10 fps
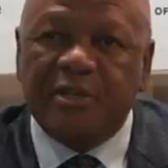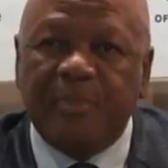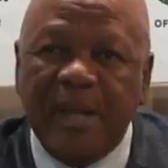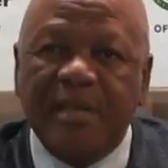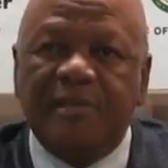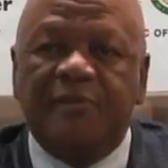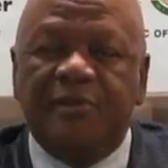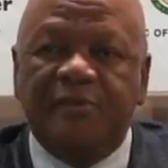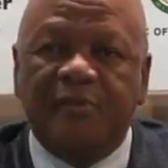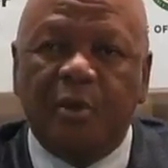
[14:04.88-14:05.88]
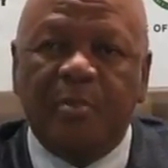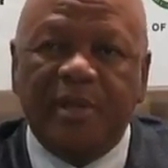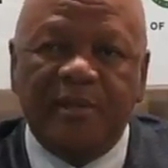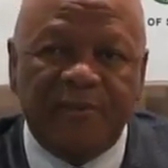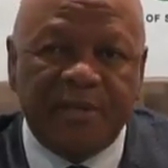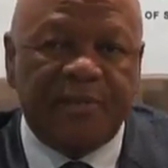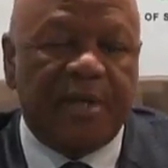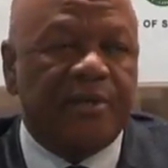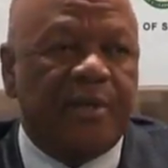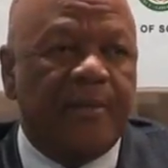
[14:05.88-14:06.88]
plans for developing
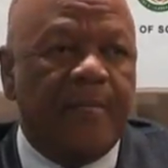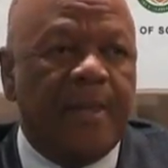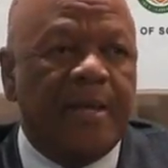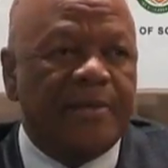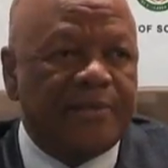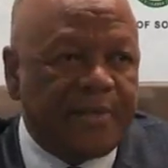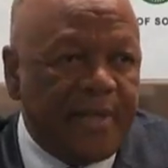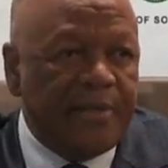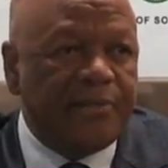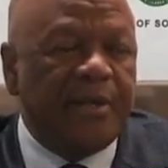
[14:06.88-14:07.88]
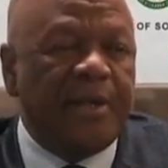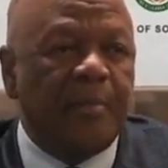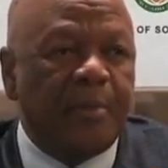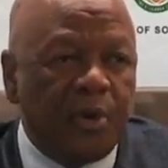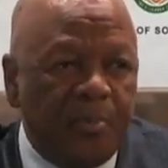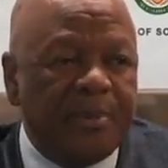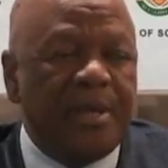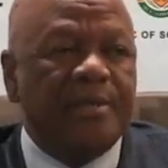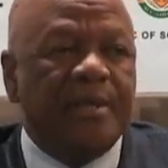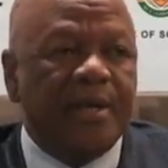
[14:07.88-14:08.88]
infrastructure, skills, and
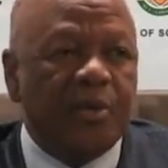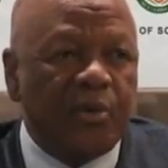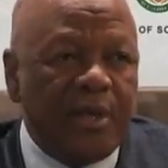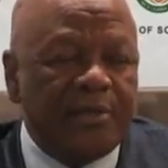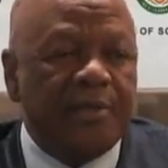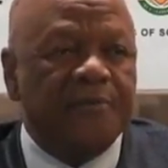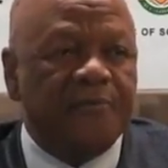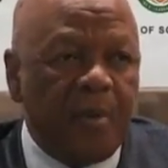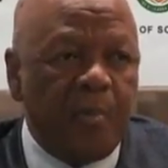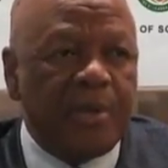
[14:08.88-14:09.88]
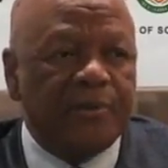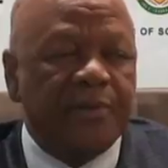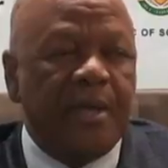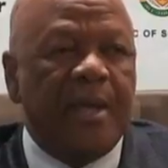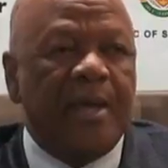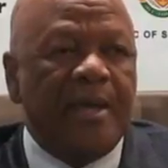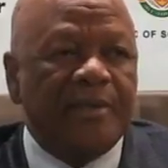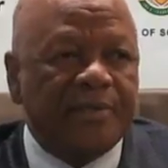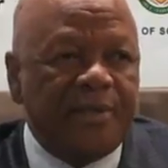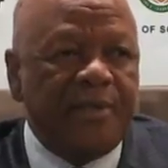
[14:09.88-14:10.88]
appropriate regulatory frameworks
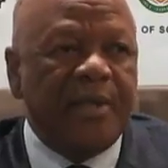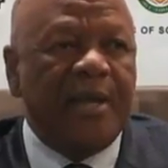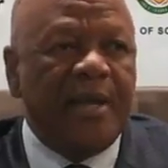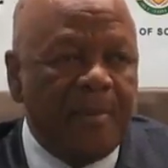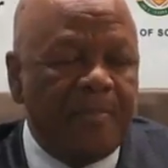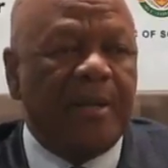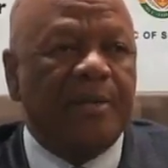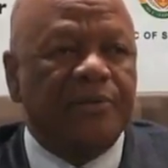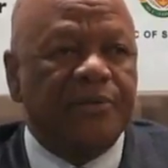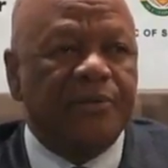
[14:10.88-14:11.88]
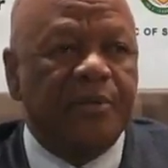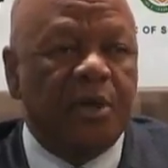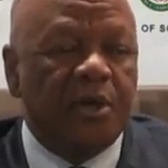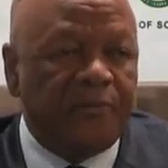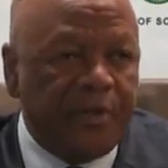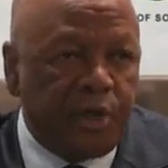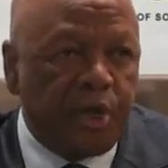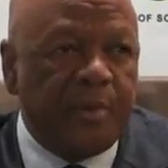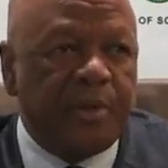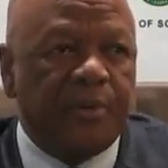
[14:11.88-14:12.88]
as key enablers of
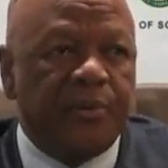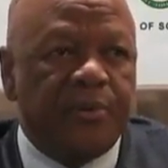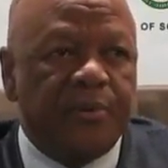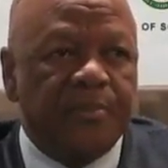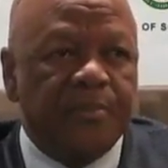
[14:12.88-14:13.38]
economic growth.